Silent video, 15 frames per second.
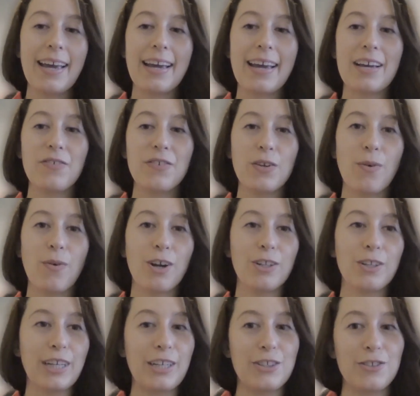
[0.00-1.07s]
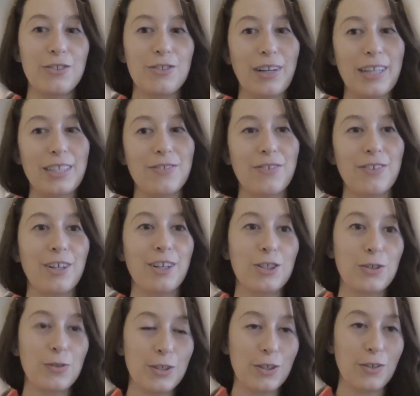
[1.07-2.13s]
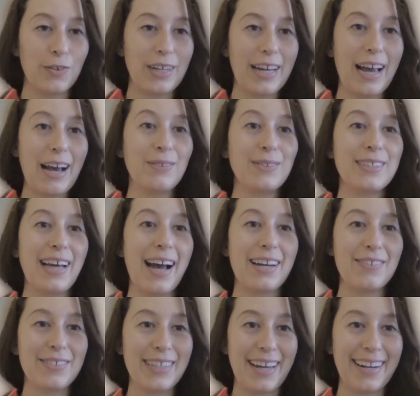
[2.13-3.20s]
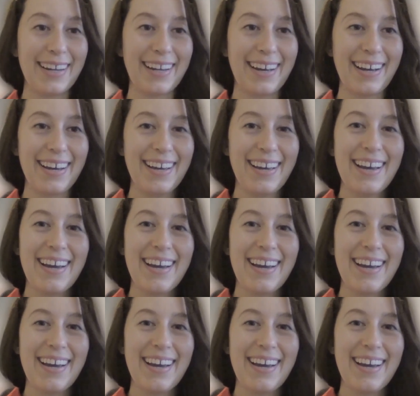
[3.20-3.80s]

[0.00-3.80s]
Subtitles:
If you are looking to transfer to a degree outside of Seneca,